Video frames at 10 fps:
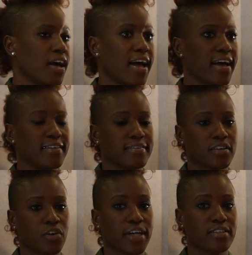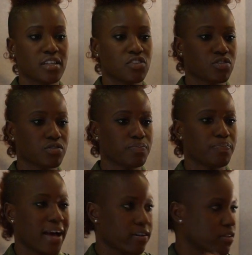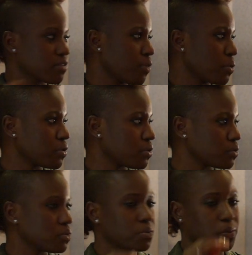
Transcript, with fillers: and you know i teach background vocal